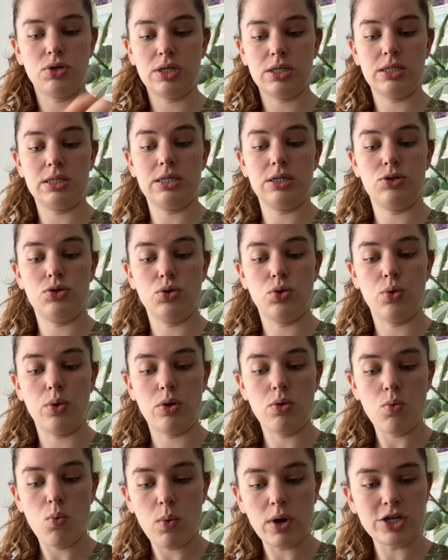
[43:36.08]
hesitate to go
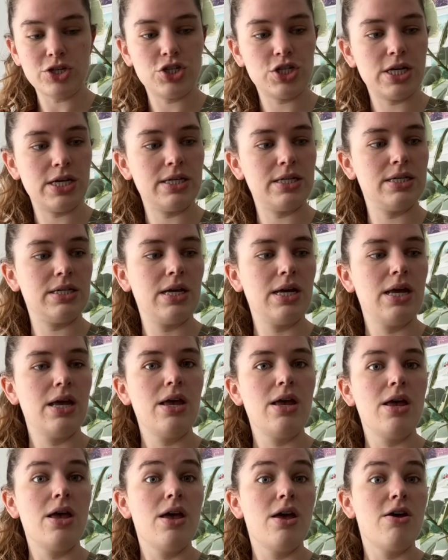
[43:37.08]
and watch it.
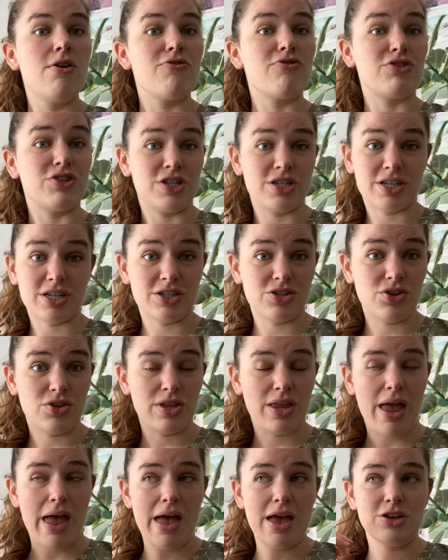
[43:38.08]
Francesca's not
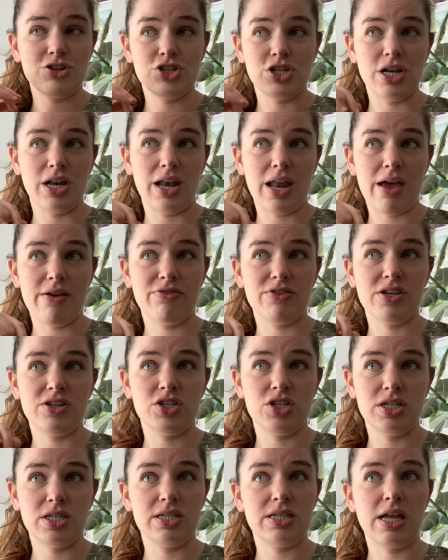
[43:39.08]
there. She left and
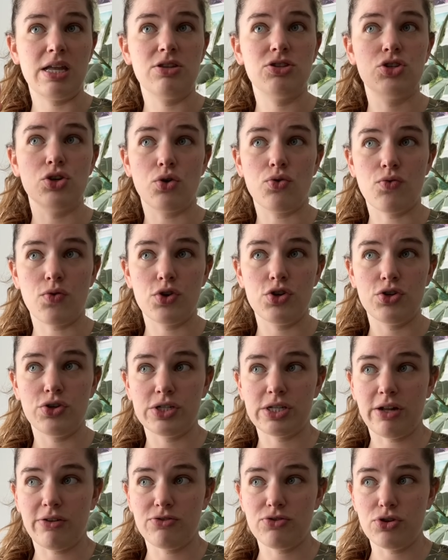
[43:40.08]
she said, don't run
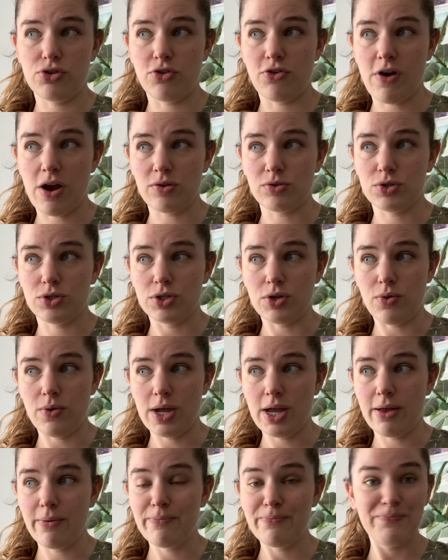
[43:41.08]
yourself to the ground
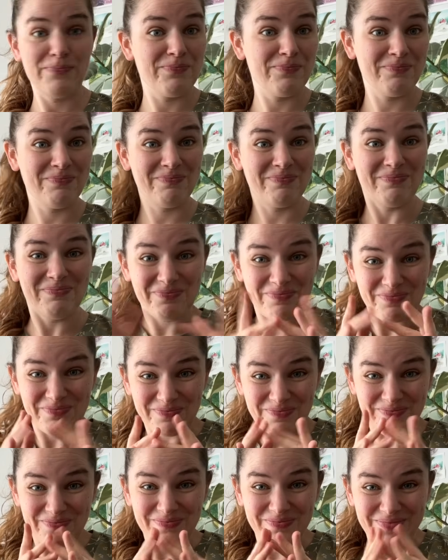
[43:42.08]
sewing.
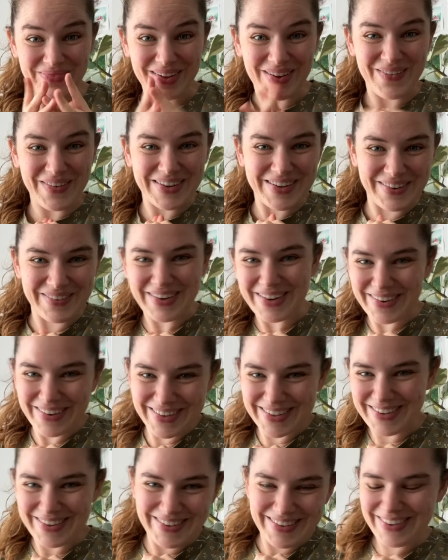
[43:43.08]
What are we going
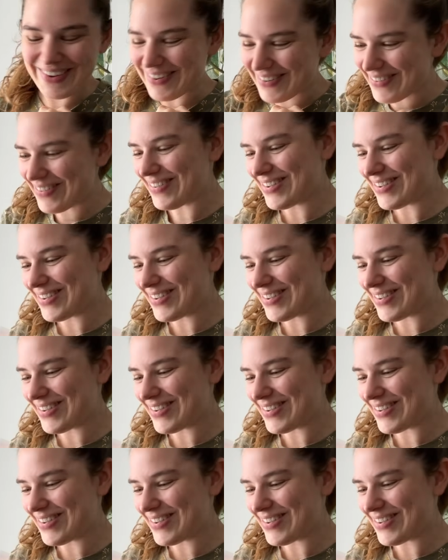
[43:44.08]
to do?